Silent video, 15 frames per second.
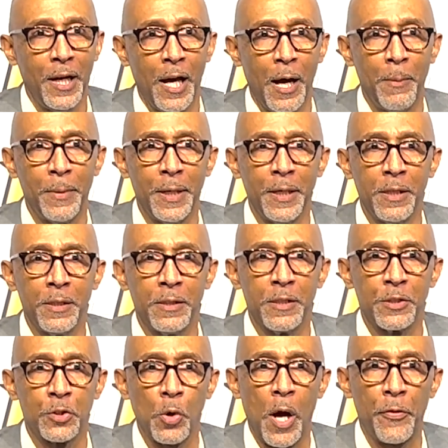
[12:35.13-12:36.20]
I mean,
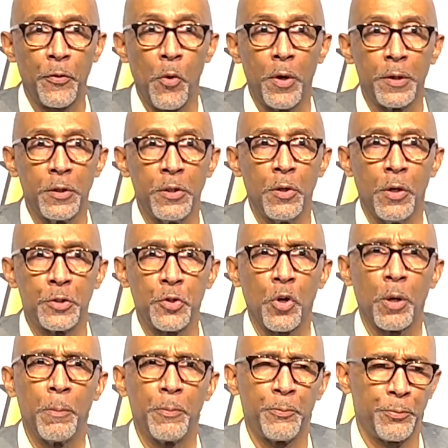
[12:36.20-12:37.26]
and so I thought, you know, it took
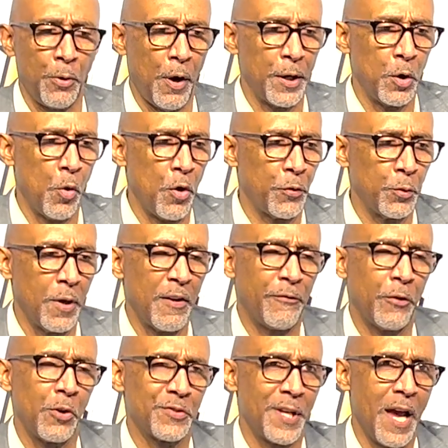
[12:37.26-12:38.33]
him probably going through that
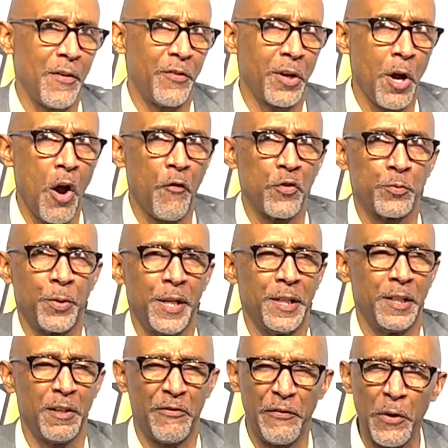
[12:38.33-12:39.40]
first half of conference play to
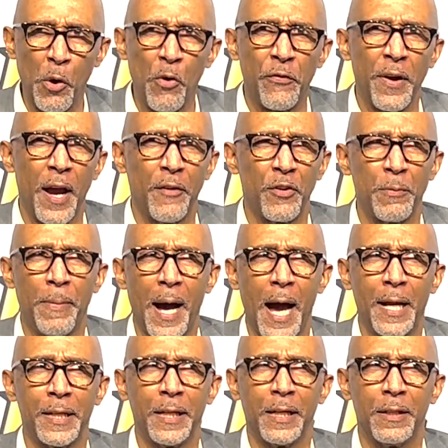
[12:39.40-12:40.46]
get a feel for
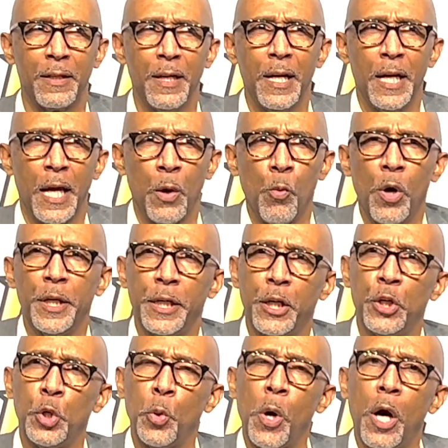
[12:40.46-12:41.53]
everybody and what he
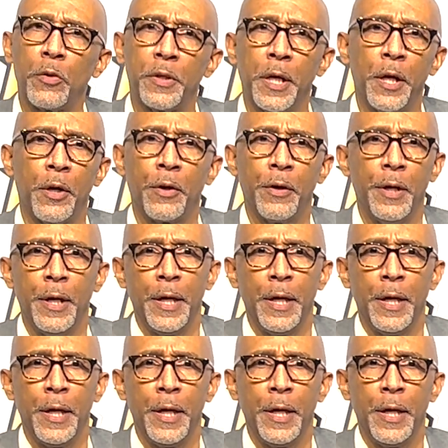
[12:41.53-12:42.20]
could do out there.